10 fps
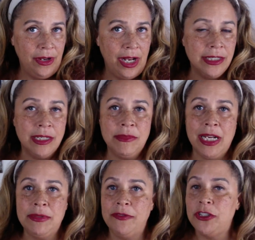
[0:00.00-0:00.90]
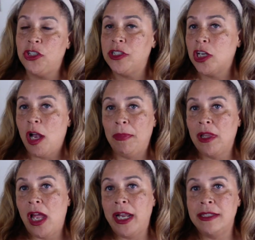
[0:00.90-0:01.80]
And sometimes if it's just a couple
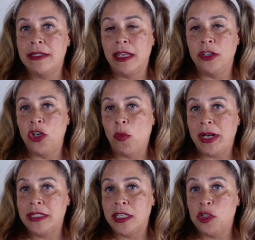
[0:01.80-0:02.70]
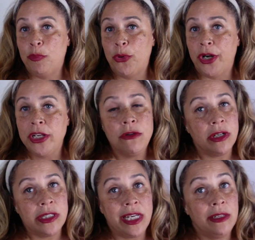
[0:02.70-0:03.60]
lines and you don't want to say supporting, you
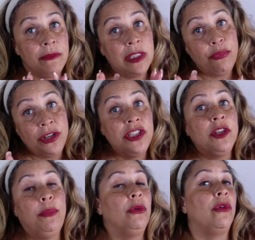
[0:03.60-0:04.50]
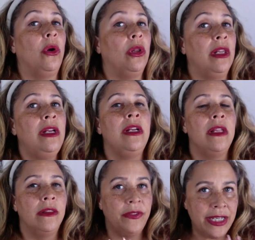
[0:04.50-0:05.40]
can say it was a principal role.
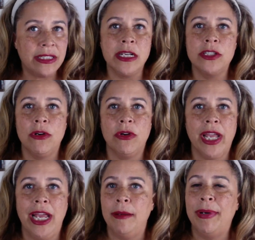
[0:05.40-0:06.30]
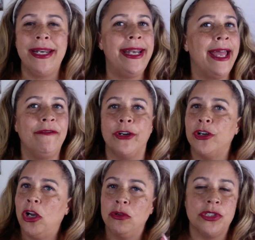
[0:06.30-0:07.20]
These things are okay, but never
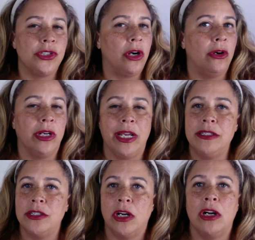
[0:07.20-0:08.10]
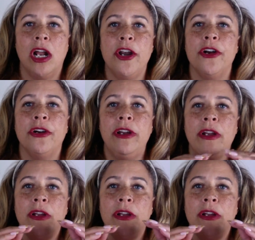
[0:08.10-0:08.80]
co-star or guest star under,